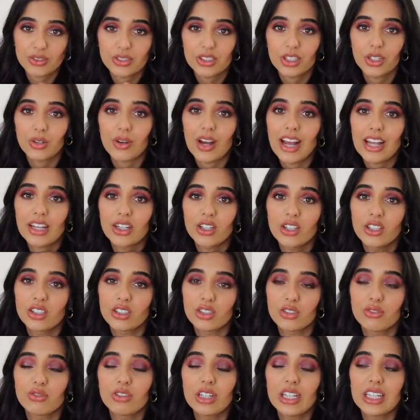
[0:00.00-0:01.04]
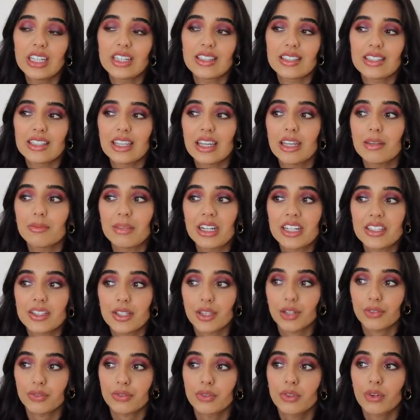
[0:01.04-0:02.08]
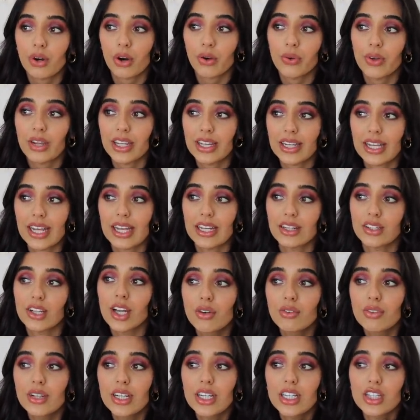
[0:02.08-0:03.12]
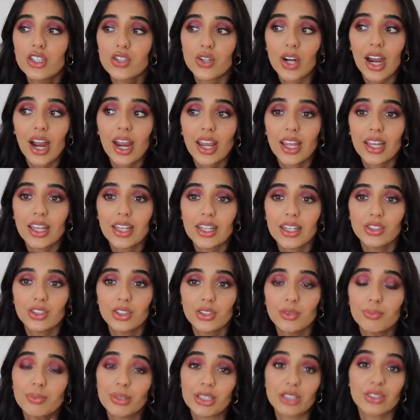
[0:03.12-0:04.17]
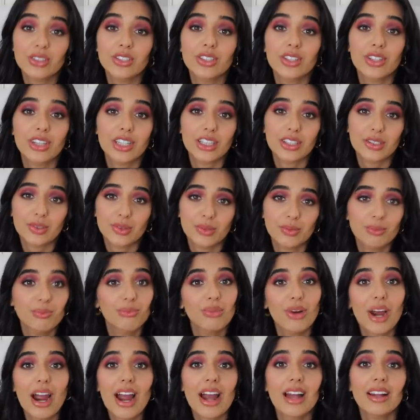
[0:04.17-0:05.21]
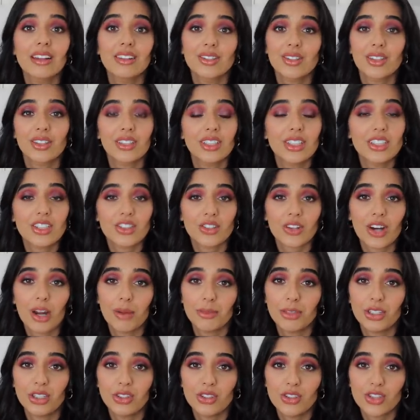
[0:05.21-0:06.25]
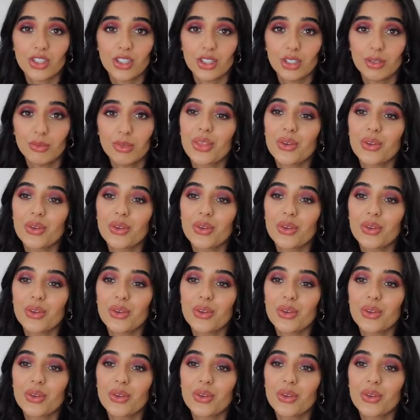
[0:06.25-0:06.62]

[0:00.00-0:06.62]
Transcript: so I could really see myself growing and really trying to build this brand on Instagram and YouTube.